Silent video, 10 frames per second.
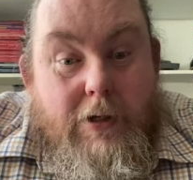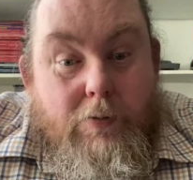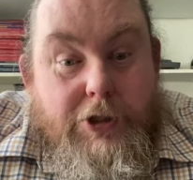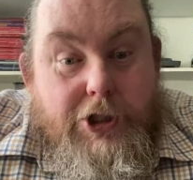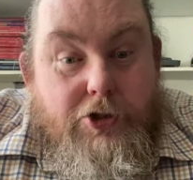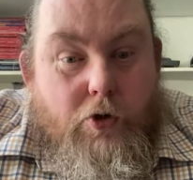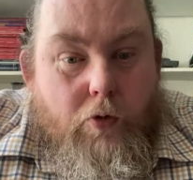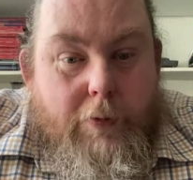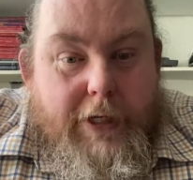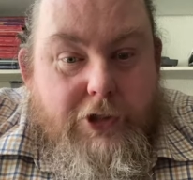which is
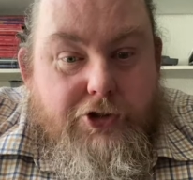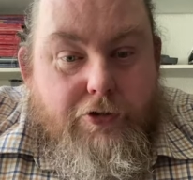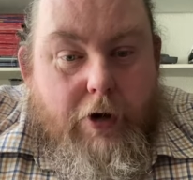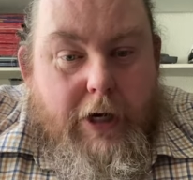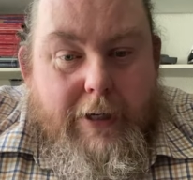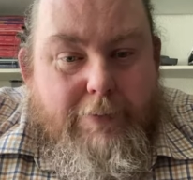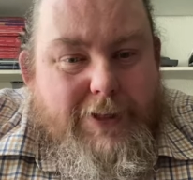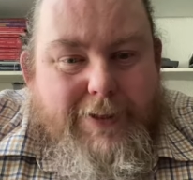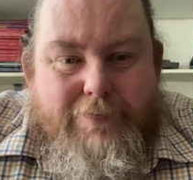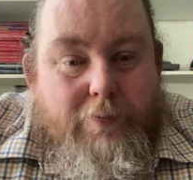normally
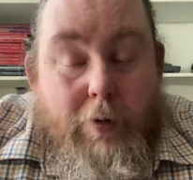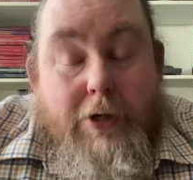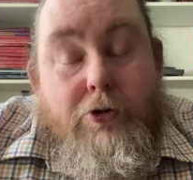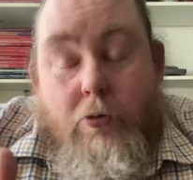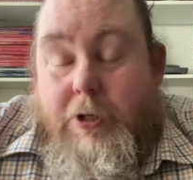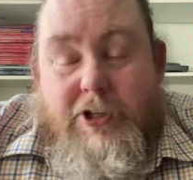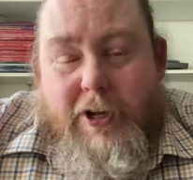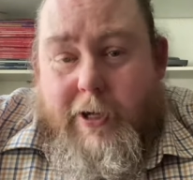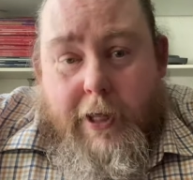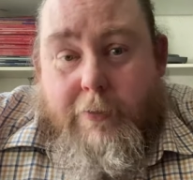inscribed, well, normally you
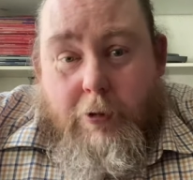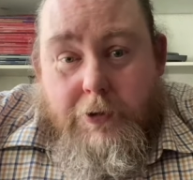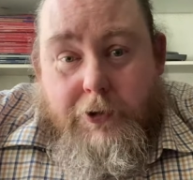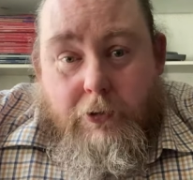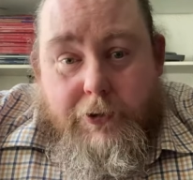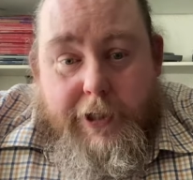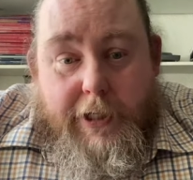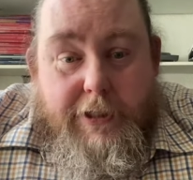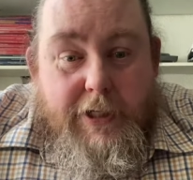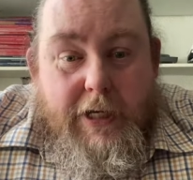don't get them on salt
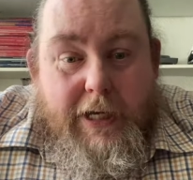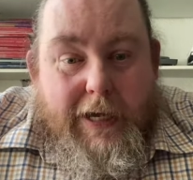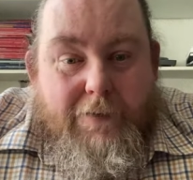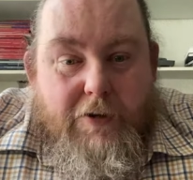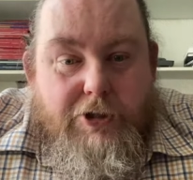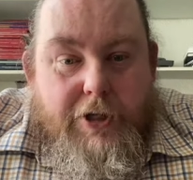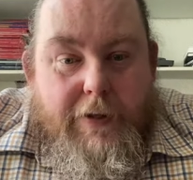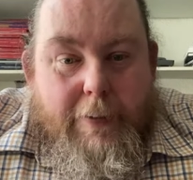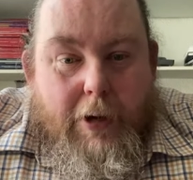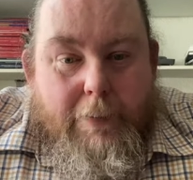cellars. If you do,
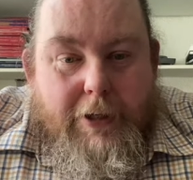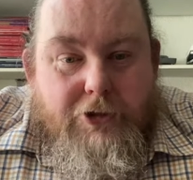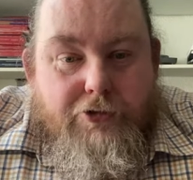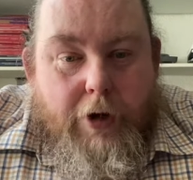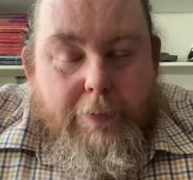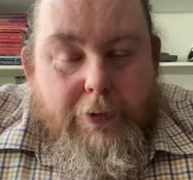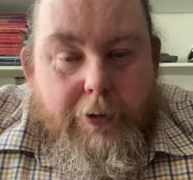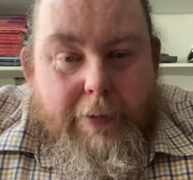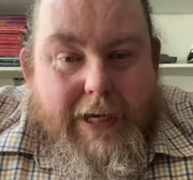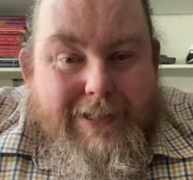they might be inscribed on
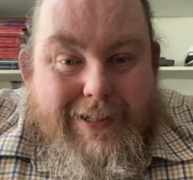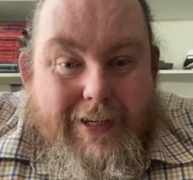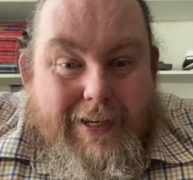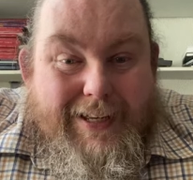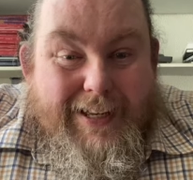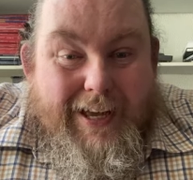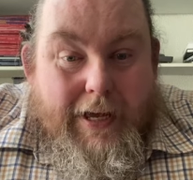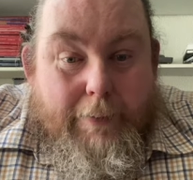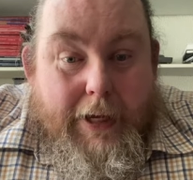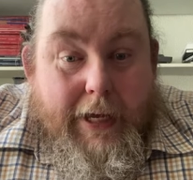the base.
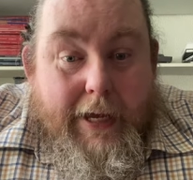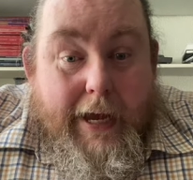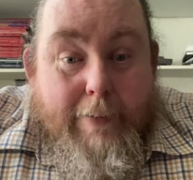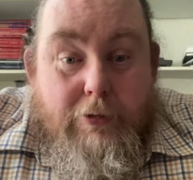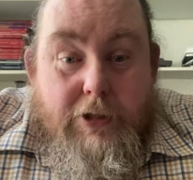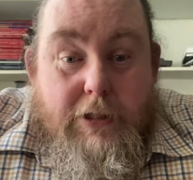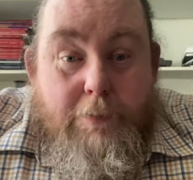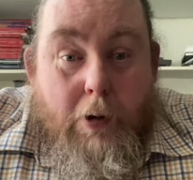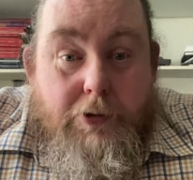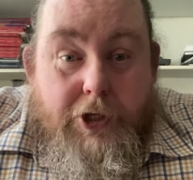Here, Hamilton's
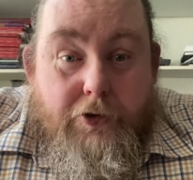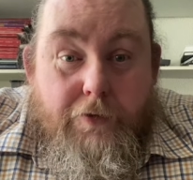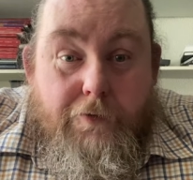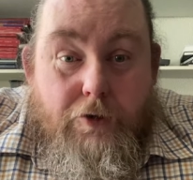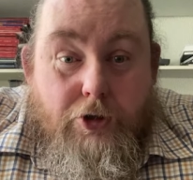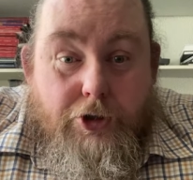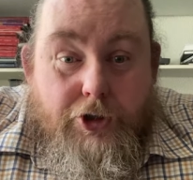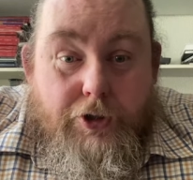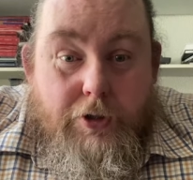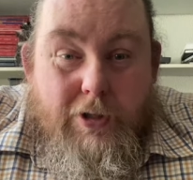popped it on the
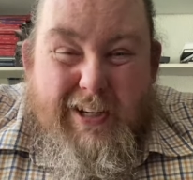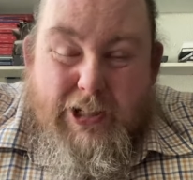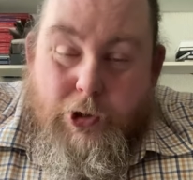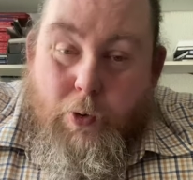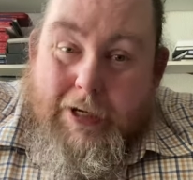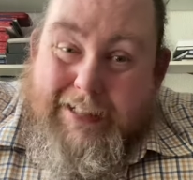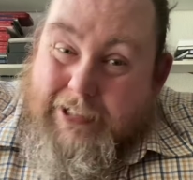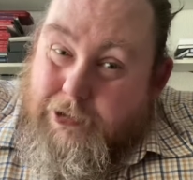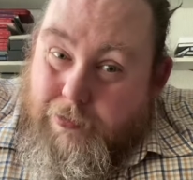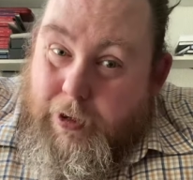foot. It's quite a
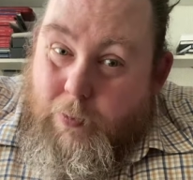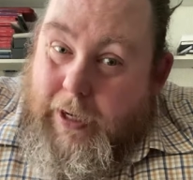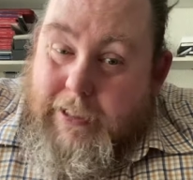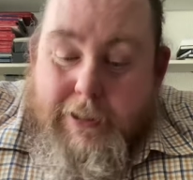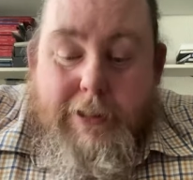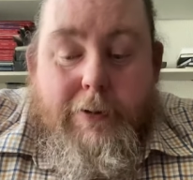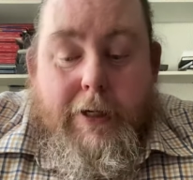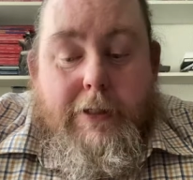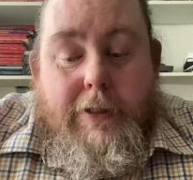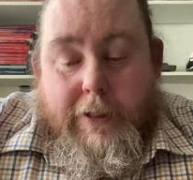discreet way to do
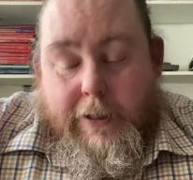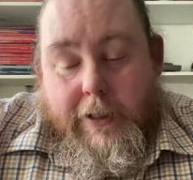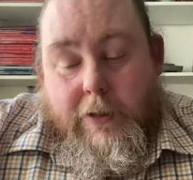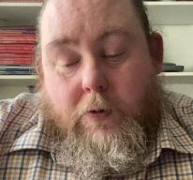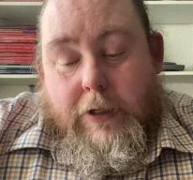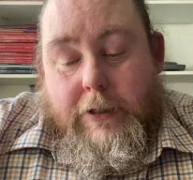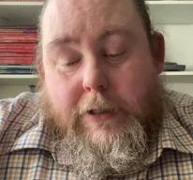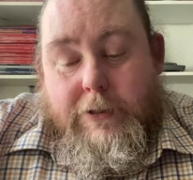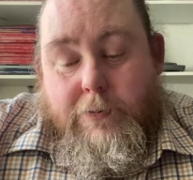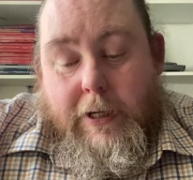it, I think, quite a
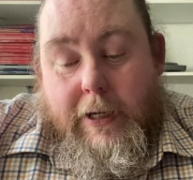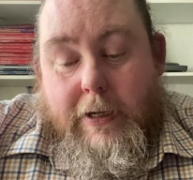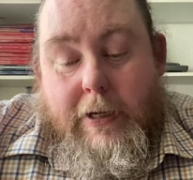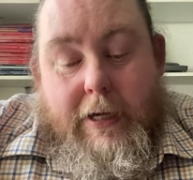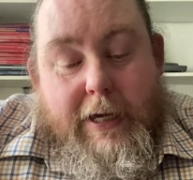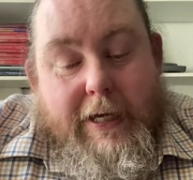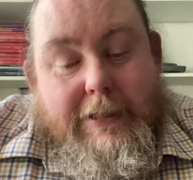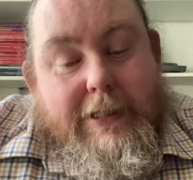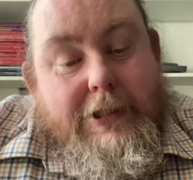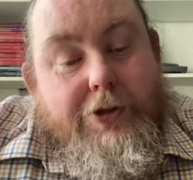nice way. It
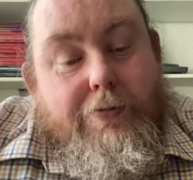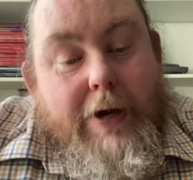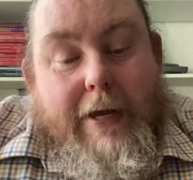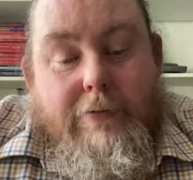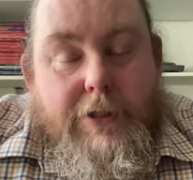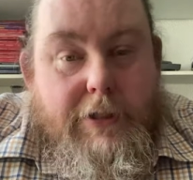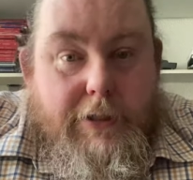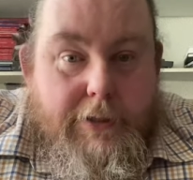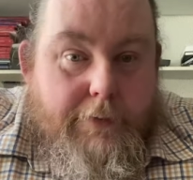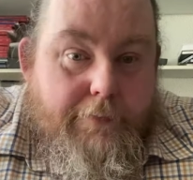says 3
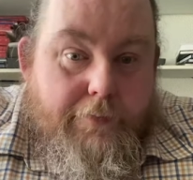ounces,